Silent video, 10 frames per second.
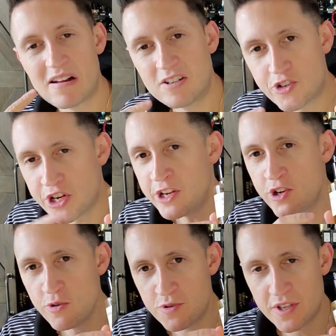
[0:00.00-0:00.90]
She
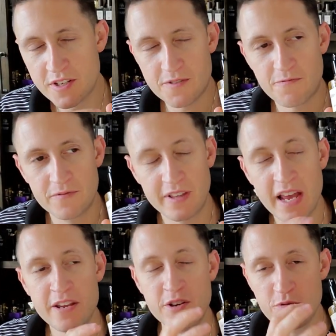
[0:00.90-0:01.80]
used this,
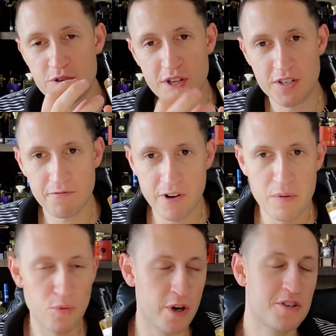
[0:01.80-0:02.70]
they used this
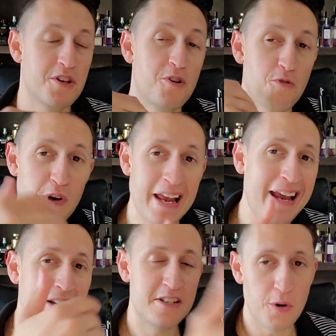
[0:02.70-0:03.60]
framework to
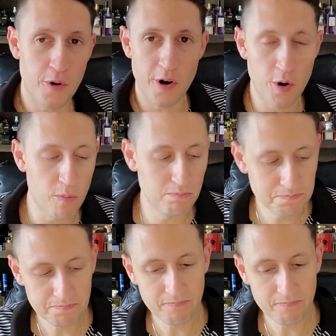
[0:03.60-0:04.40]
create Dior Homme.